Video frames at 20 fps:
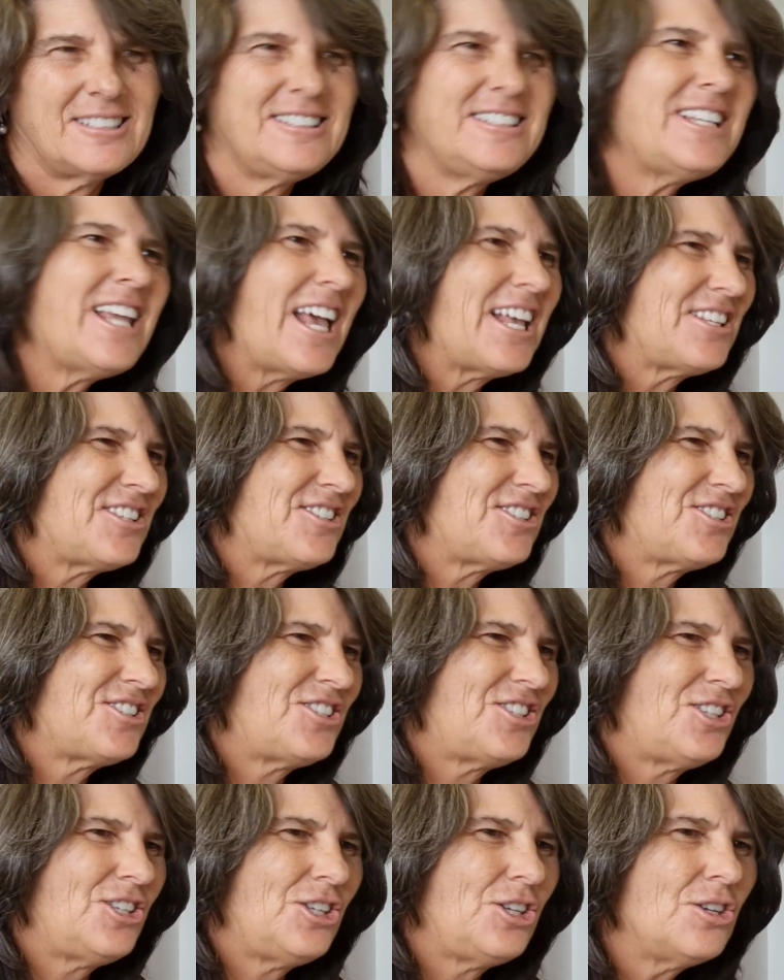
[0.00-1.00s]

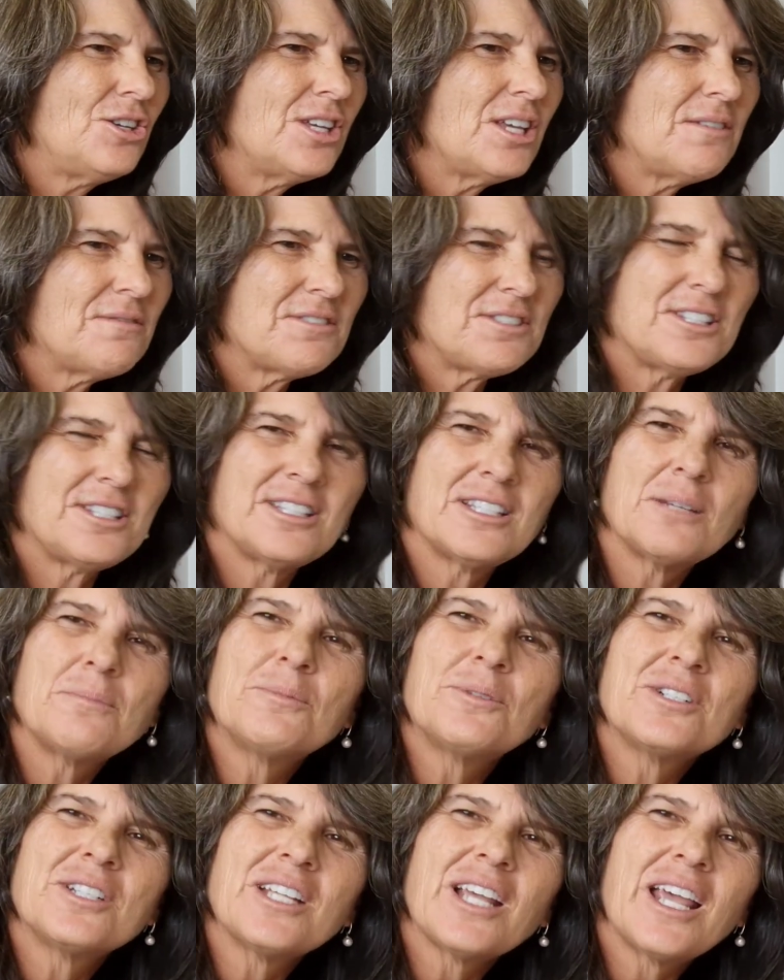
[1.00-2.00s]
Yes, you give a
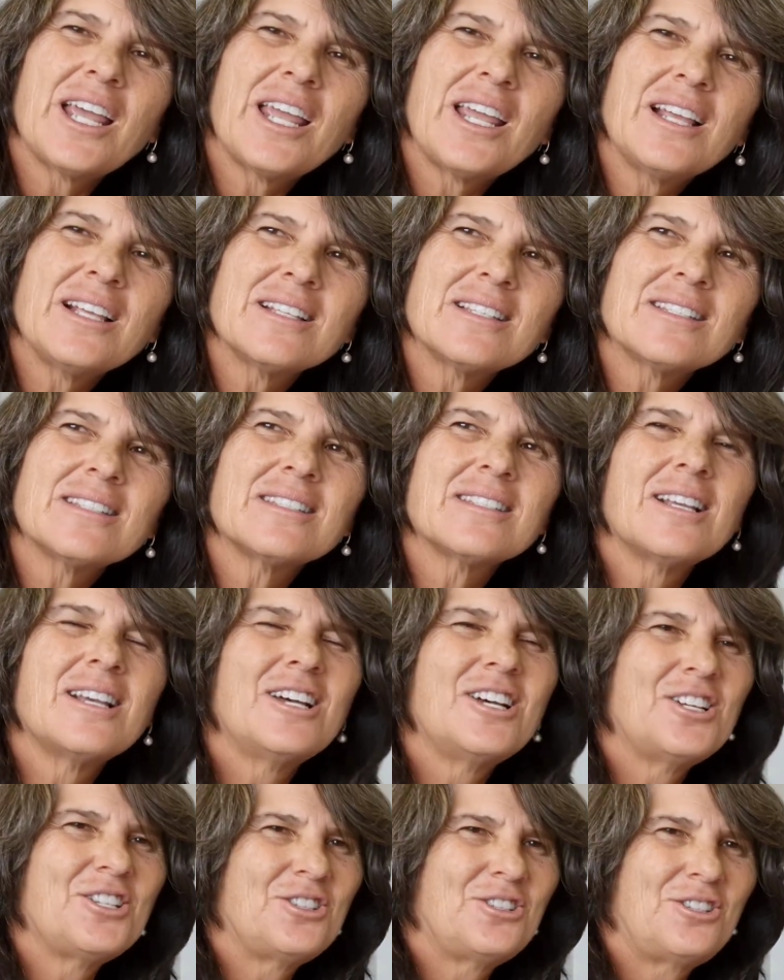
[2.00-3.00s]
super thanks
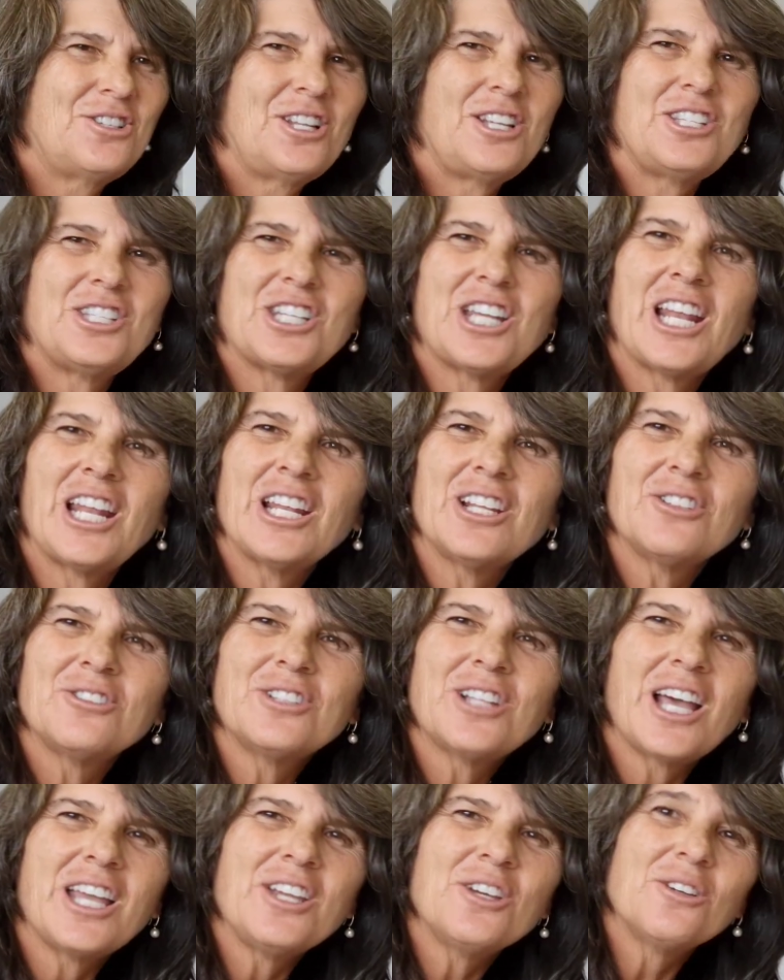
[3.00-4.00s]
to the channel
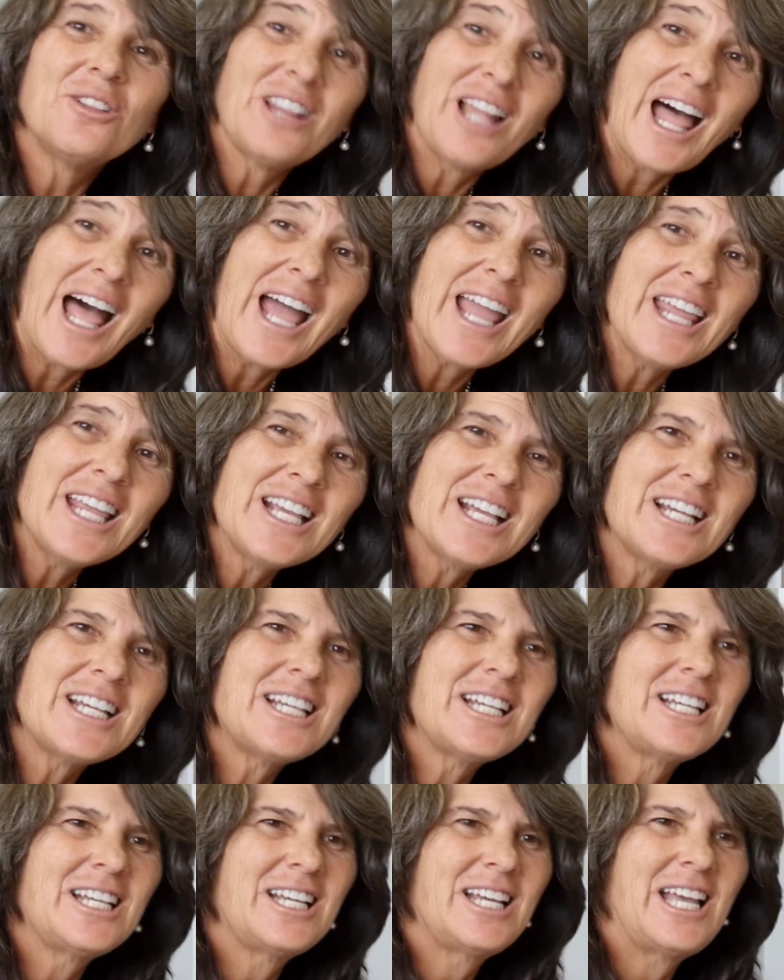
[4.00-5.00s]
that you like
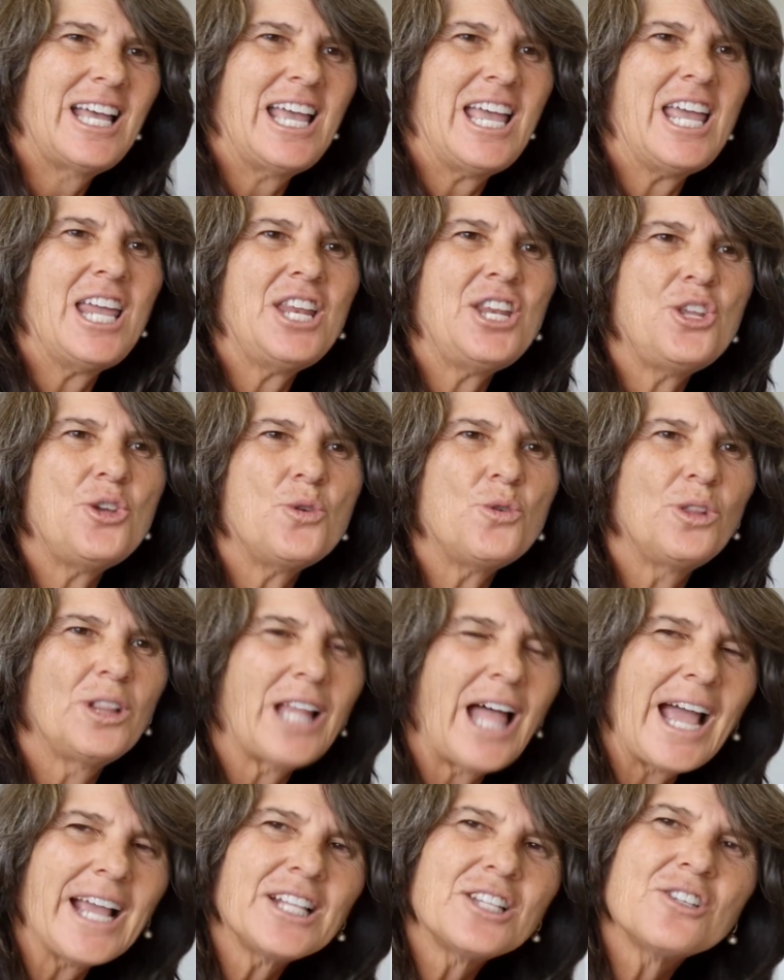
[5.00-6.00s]
and you
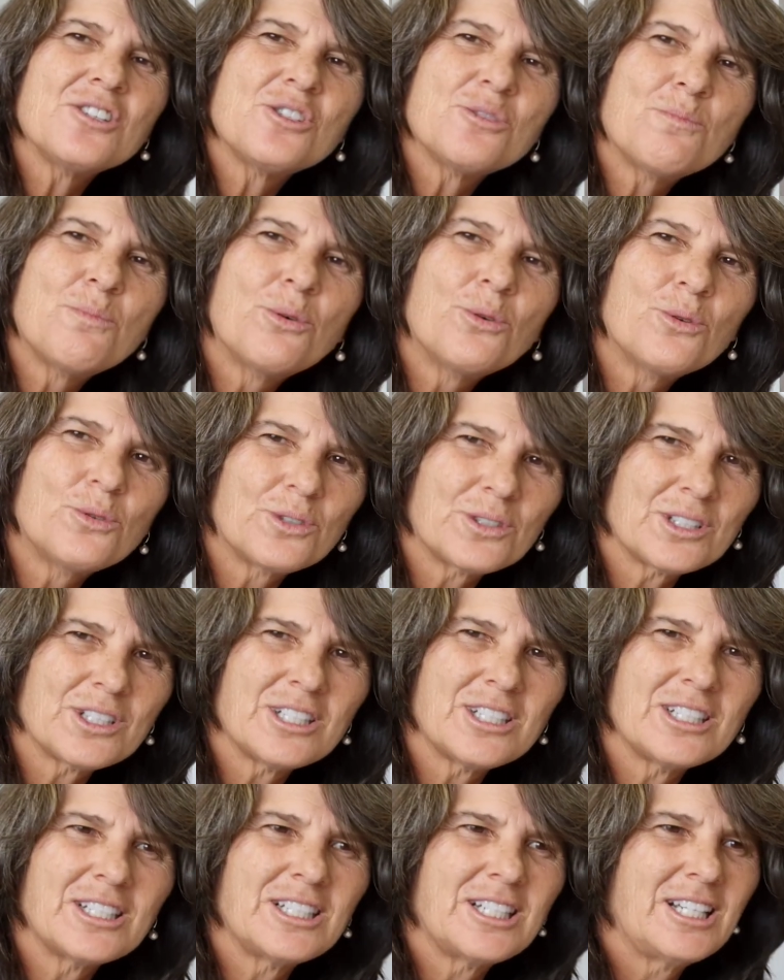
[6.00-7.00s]
like to
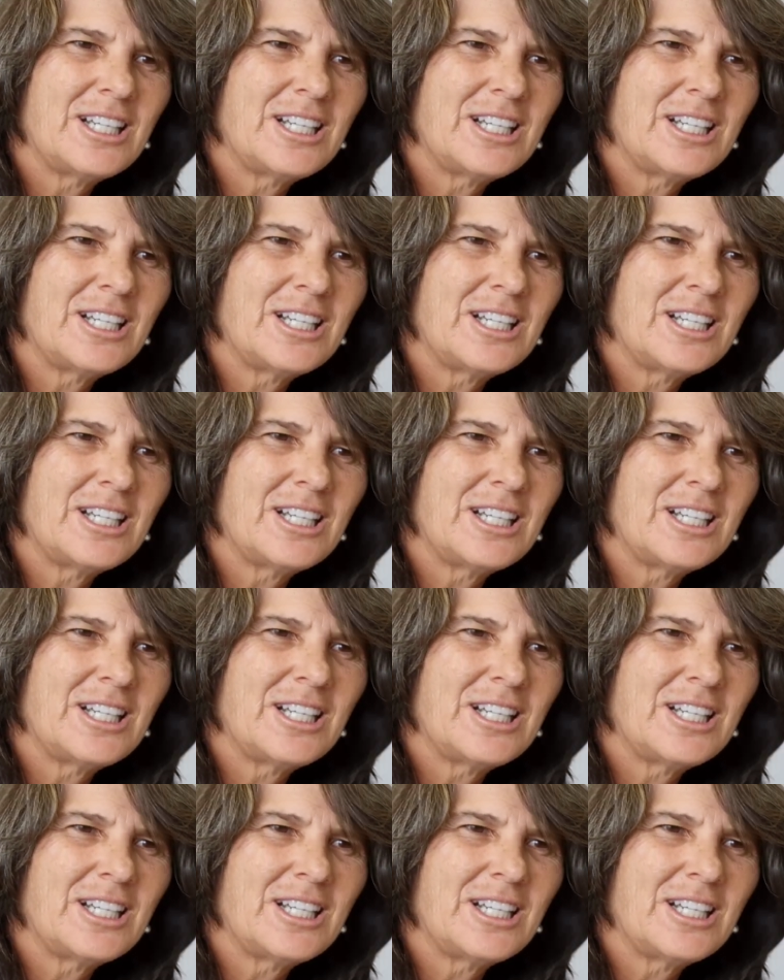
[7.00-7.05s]
support,